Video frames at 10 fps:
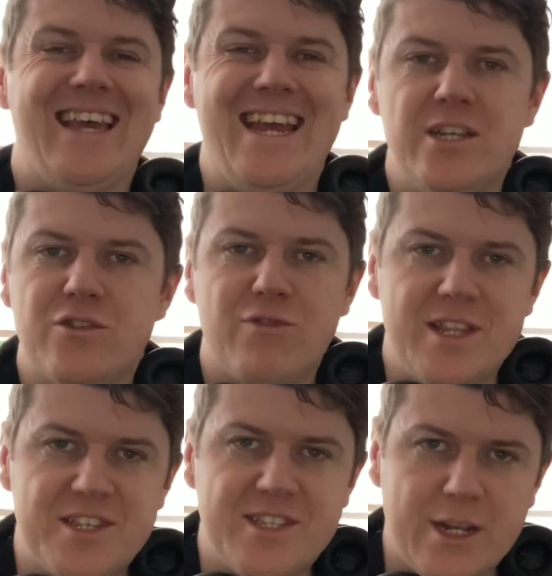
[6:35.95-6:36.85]
it doesn't
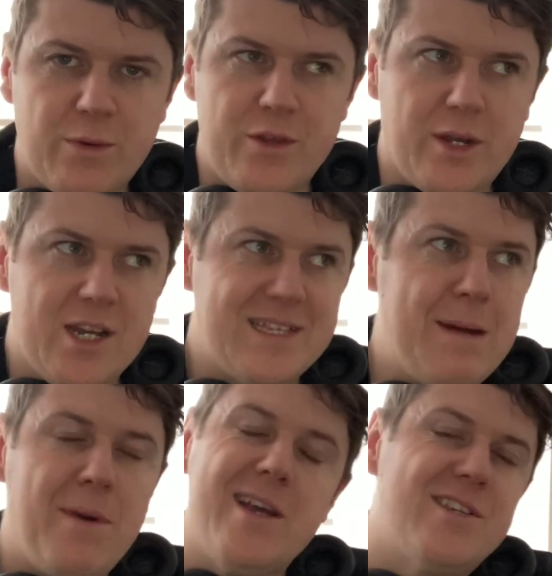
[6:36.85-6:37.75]
really stick with you, guys.
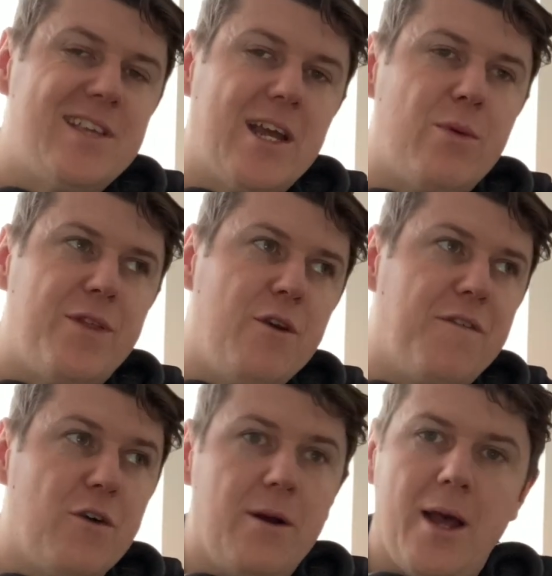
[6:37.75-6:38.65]
That might stick with you
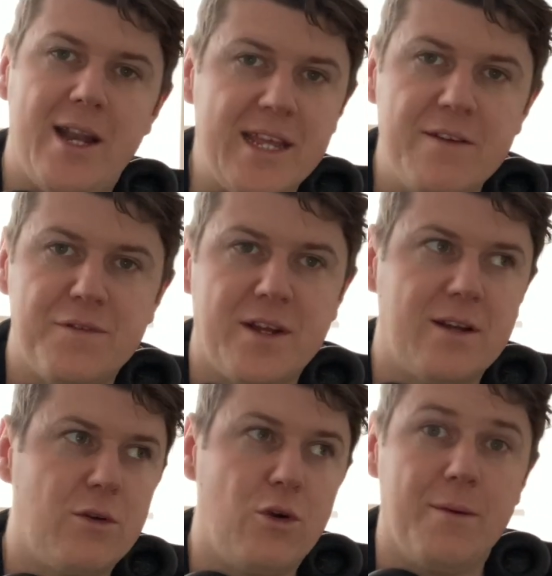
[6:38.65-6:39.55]
for an
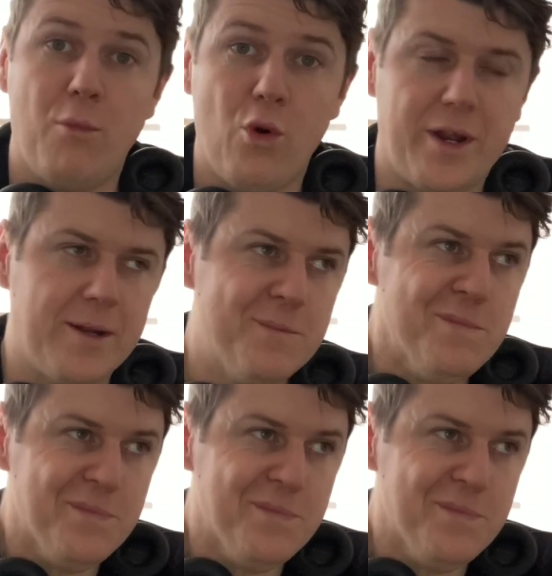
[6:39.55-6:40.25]
evening or a morning